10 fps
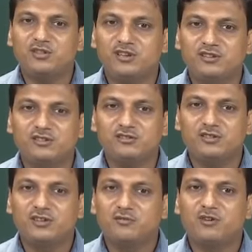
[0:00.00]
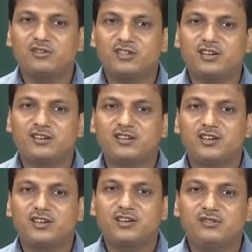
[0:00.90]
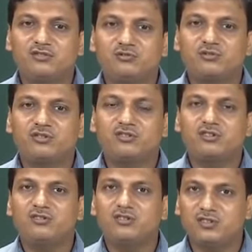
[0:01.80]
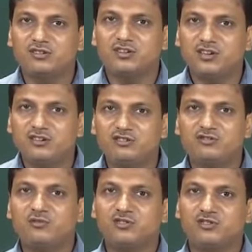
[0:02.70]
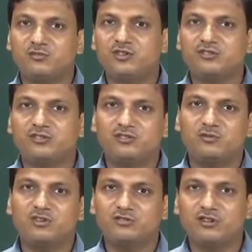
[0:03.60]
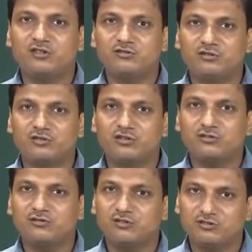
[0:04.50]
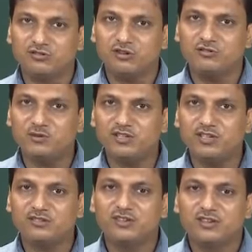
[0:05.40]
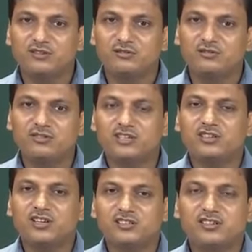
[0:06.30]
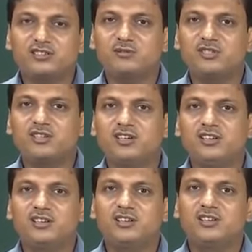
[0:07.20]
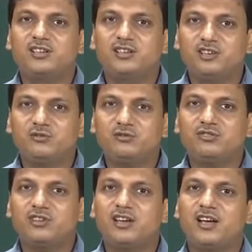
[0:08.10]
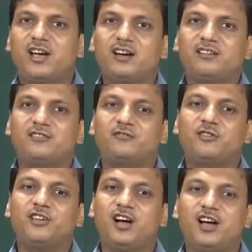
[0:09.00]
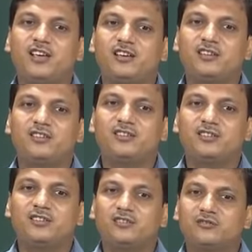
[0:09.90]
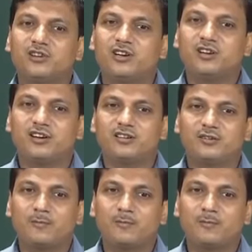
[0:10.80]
the reason for that redistribution during the redistribution of the different solid constitute or solid phases within the structure is basically reduced at very high cooling rate.